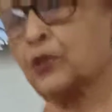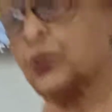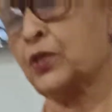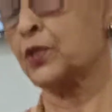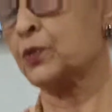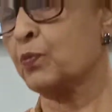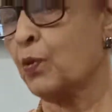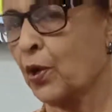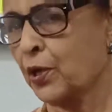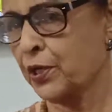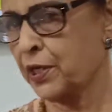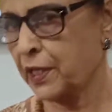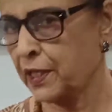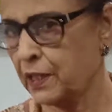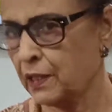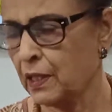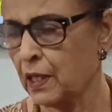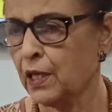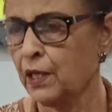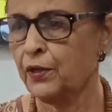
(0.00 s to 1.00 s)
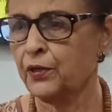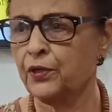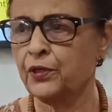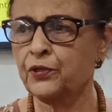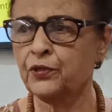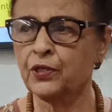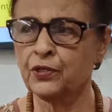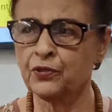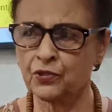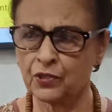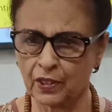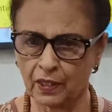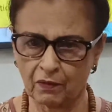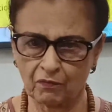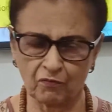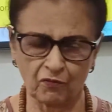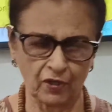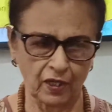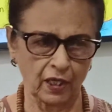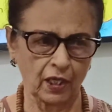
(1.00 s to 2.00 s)
responding in the
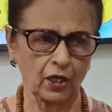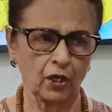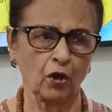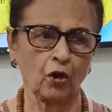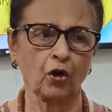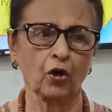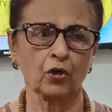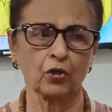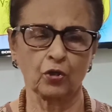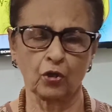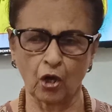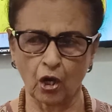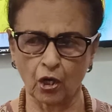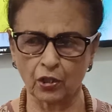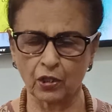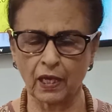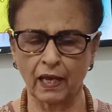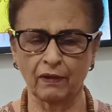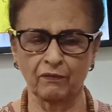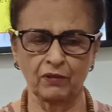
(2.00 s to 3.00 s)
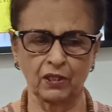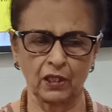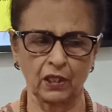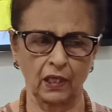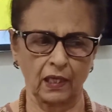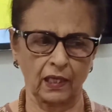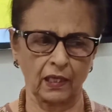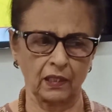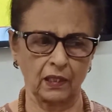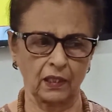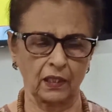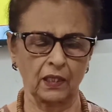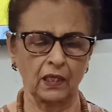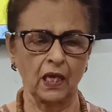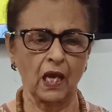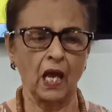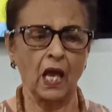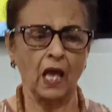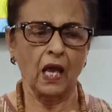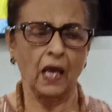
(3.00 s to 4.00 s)
same way or not having any
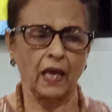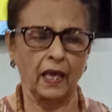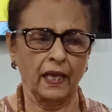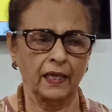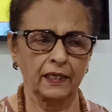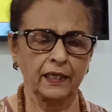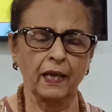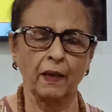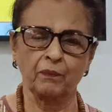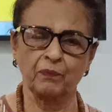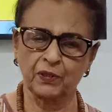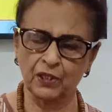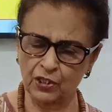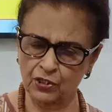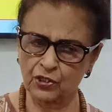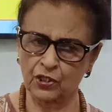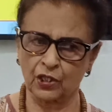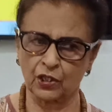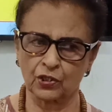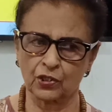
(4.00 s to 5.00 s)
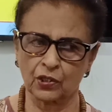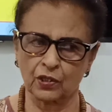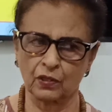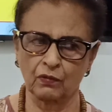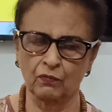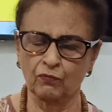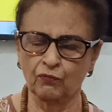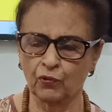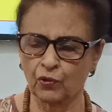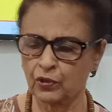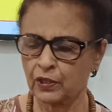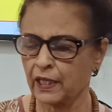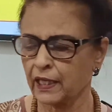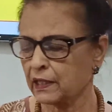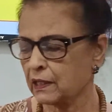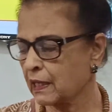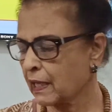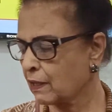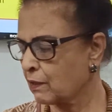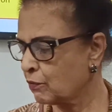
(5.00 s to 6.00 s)
any appreciation for their
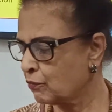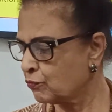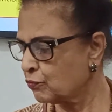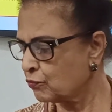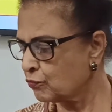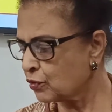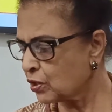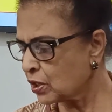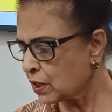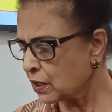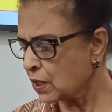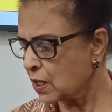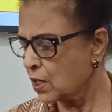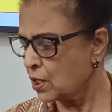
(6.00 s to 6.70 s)
kind of work.